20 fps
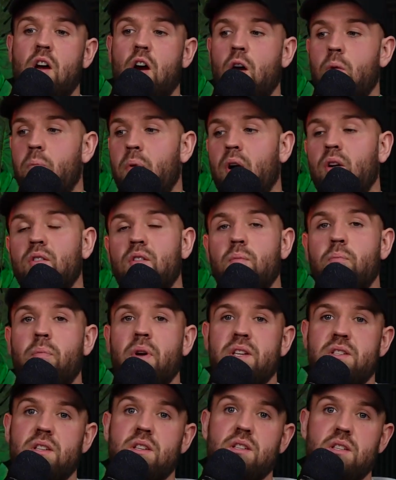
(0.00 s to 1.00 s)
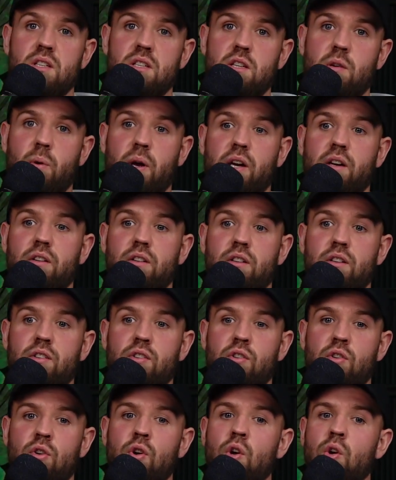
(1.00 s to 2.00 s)
are building businesses quicker than
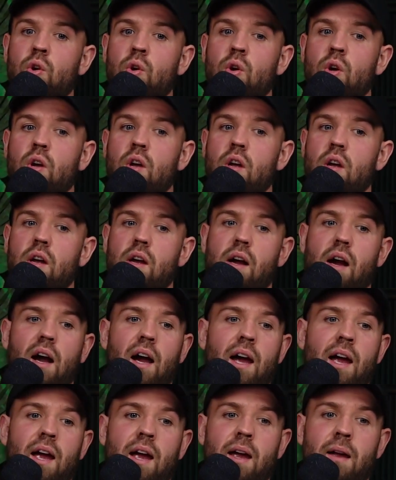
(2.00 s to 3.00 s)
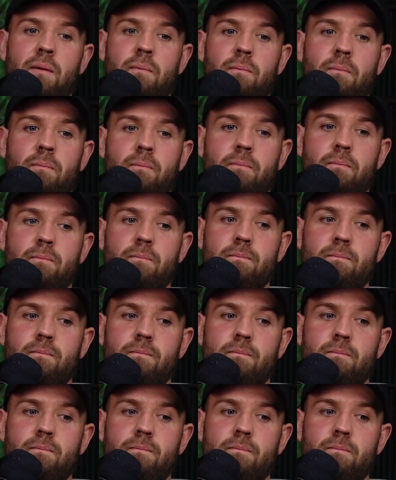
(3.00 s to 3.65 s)
you. Um,